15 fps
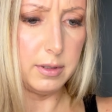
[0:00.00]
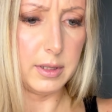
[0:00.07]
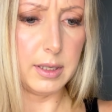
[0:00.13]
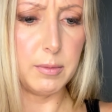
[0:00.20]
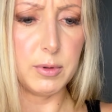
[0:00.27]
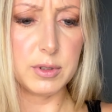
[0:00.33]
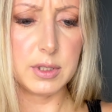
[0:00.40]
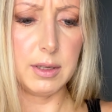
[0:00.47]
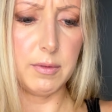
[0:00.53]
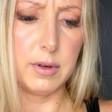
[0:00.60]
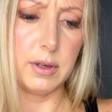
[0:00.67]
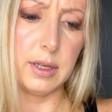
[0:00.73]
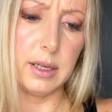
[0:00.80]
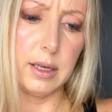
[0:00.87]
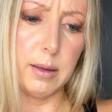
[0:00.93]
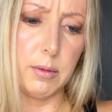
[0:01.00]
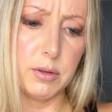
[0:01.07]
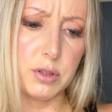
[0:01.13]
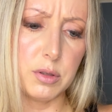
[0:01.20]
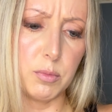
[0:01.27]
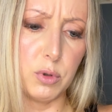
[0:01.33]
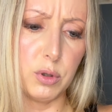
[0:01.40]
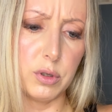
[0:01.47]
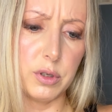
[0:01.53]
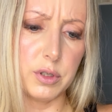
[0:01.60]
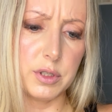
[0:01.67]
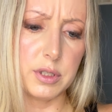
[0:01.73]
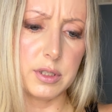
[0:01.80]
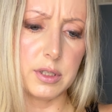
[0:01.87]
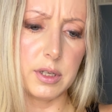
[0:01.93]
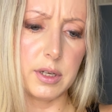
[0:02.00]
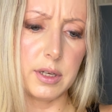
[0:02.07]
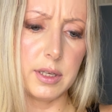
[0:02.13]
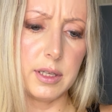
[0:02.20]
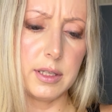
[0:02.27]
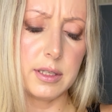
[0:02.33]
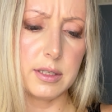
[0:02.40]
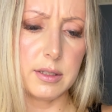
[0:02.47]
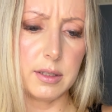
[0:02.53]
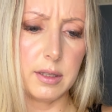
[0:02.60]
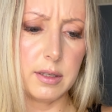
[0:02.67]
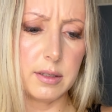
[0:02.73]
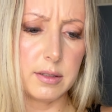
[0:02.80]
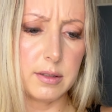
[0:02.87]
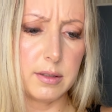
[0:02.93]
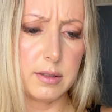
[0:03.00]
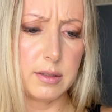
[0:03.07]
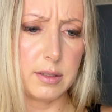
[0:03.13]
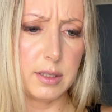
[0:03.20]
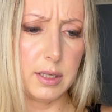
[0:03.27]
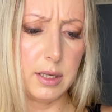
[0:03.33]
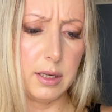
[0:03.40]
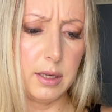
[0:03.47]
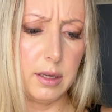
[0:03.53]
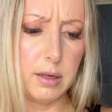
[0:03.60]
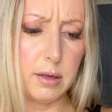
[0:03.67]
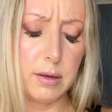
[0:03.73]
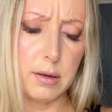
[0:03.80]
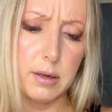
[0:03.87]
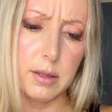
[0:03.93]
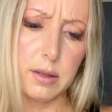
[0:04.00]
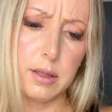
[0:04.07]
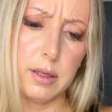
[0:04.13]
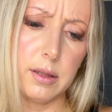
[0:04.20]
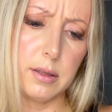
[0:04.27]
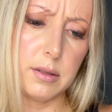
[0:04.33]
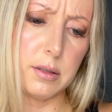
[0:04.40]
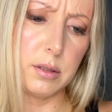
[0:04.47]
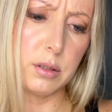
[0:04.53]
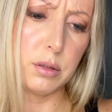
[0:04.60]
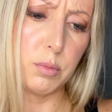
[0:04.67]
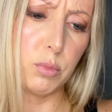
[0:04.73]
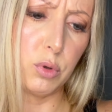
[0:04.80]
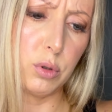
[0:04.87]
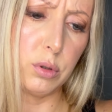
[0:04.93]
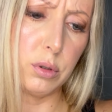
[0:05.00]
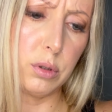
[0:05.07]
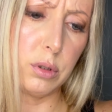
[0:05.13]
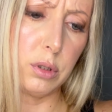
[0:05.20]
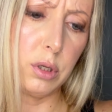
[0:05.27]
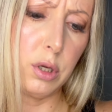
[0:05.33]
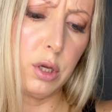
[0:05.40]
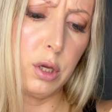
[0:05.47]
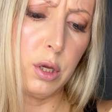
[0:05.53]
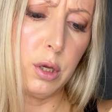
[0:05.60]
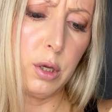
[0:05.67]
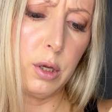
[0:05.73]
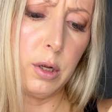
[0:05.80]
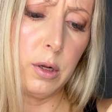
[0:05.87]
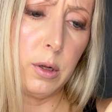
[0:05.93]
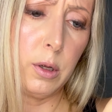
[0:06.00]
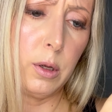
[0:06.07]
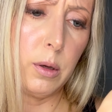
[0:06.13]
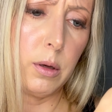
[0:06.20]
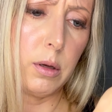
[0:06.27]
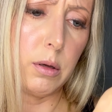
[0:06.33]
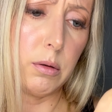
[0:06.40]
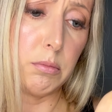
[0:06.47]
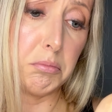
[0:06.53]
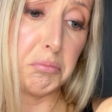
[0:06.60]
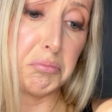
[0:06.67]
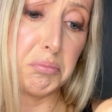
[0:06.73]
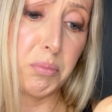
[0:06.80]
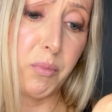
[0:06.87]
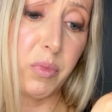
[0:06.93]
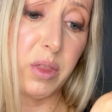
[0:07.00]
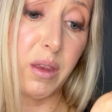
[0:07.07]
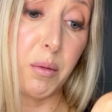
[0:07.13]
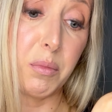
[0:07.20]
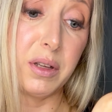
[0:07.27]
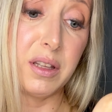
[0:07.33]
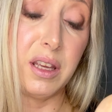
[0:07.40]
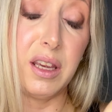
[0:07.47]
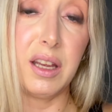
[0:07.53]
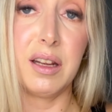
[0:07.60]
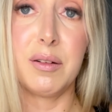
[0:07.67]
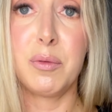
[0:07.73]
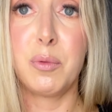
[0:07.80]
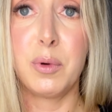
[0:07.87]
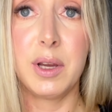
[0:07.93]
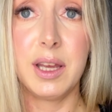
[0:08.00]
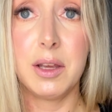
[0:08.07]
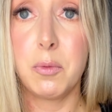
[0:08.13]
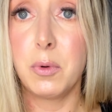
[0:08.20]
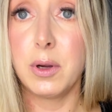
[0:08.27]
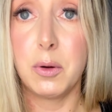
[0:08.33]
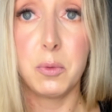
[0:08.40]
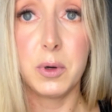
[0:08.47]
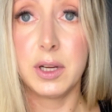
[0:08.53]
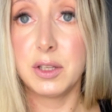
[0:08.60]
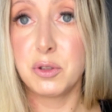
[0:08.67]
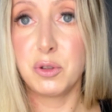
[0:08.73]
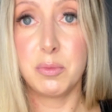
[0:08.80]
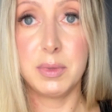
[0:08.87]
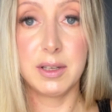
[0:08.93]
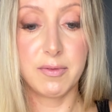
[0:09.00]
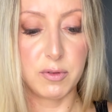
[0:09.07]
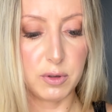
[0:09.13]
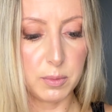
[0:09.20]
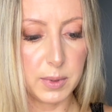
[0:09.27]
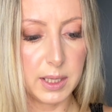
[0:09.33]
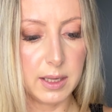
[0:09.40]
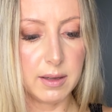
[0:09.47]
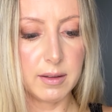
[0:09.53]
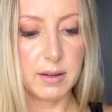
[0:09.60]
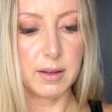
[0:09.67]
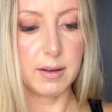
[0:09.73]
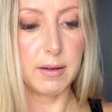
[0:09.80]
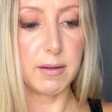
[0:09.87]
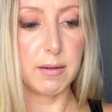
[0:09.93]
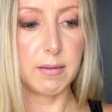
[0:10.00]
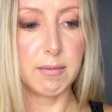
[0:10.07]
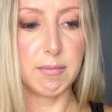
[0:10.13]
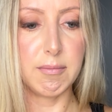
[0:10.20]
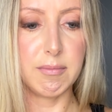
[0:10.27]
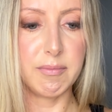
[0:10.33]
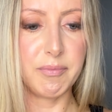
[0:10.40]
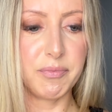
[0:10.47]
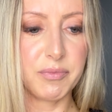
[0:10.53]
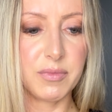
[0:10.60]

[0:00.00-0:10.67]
there was even any smaller size it doesn't say here I think this is small um, but yeah way way way too big for me um,